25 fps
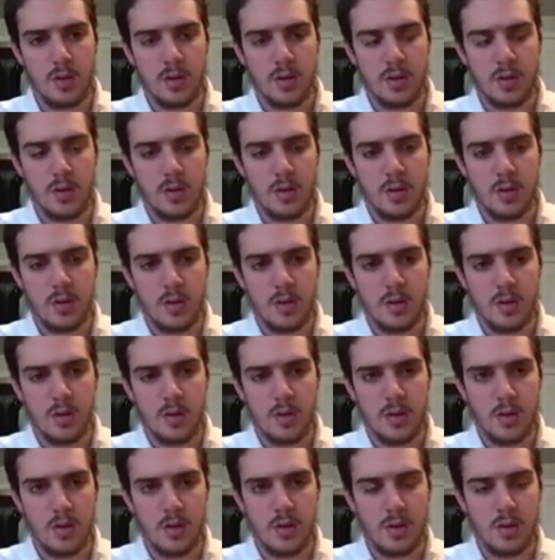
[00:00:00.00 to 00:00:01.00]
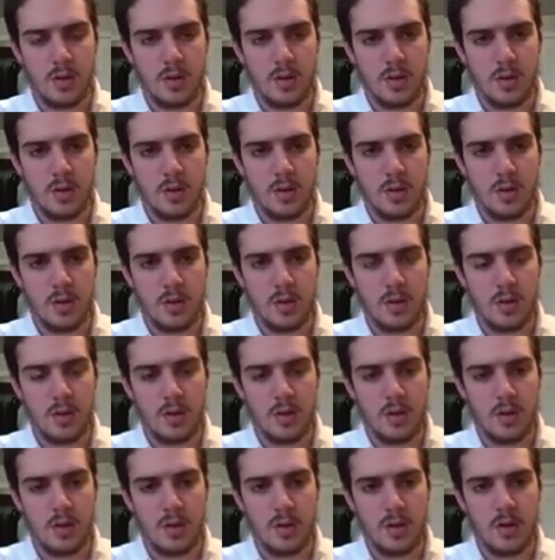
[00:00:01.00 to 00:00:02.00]

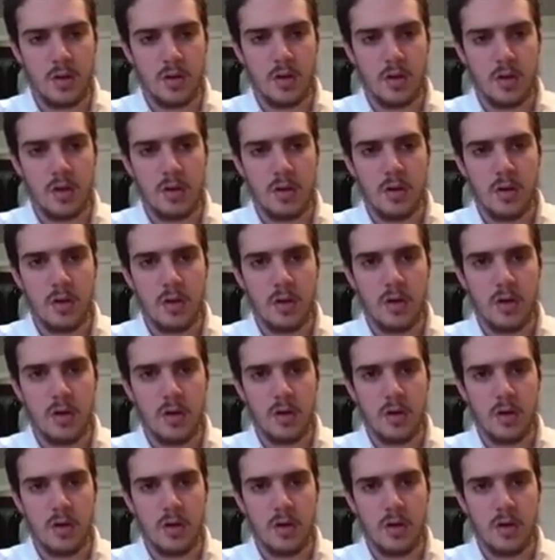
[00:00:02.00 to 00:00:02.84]
The person shown says nothing.